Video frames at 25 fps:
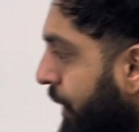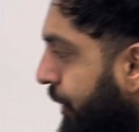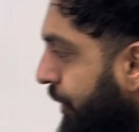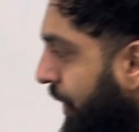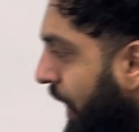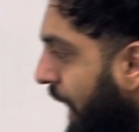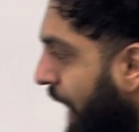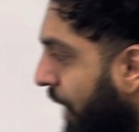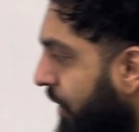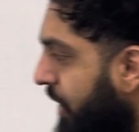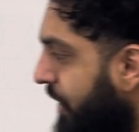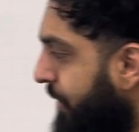
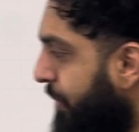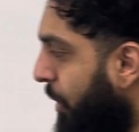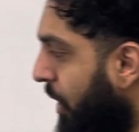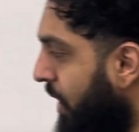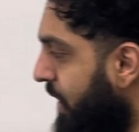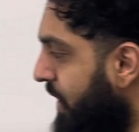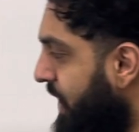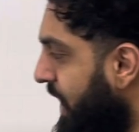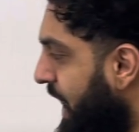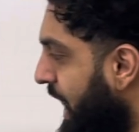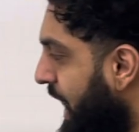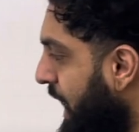So here is
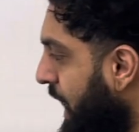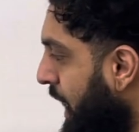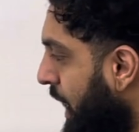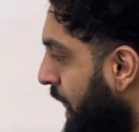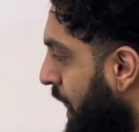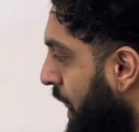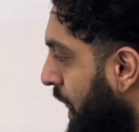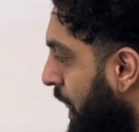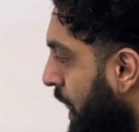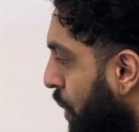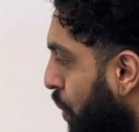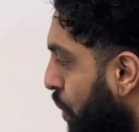point A.
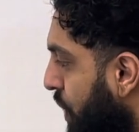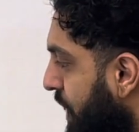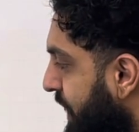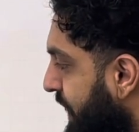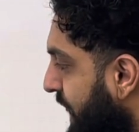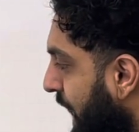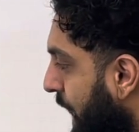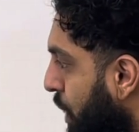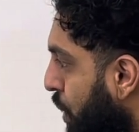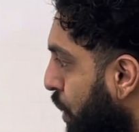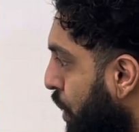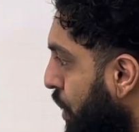We
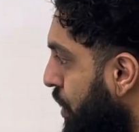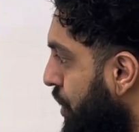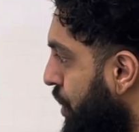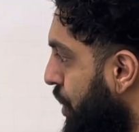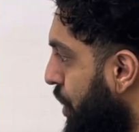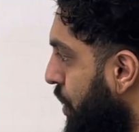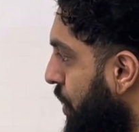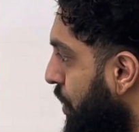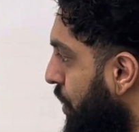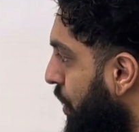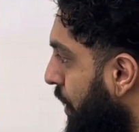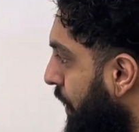sail
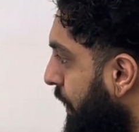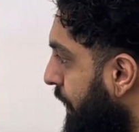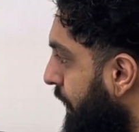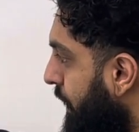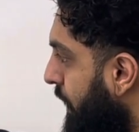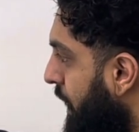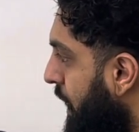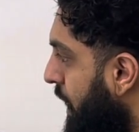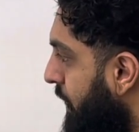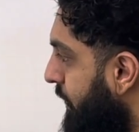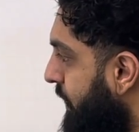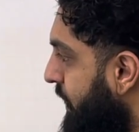due
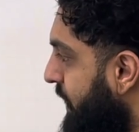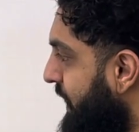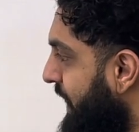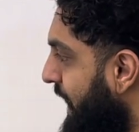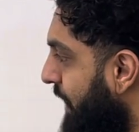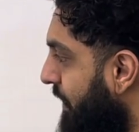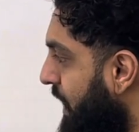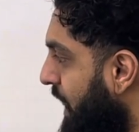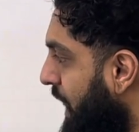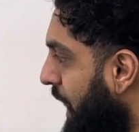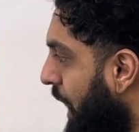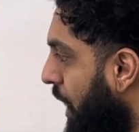north for
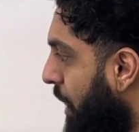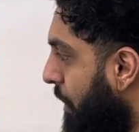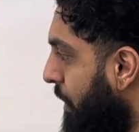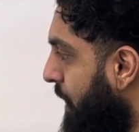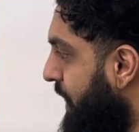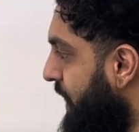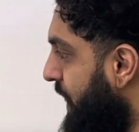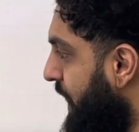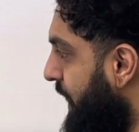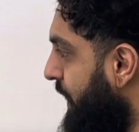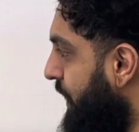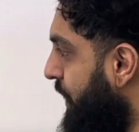7
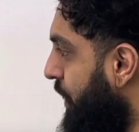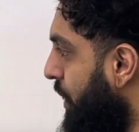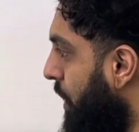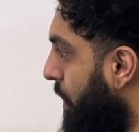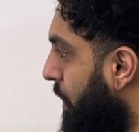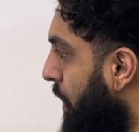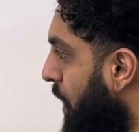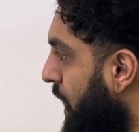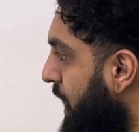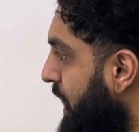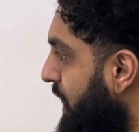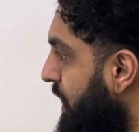kilometers to
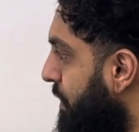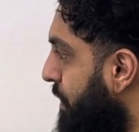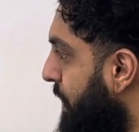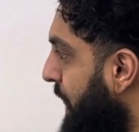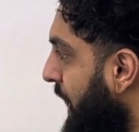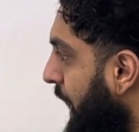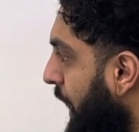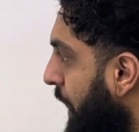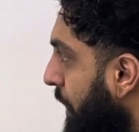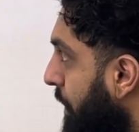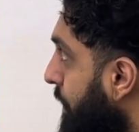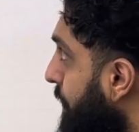point
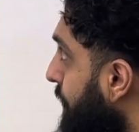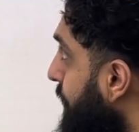B.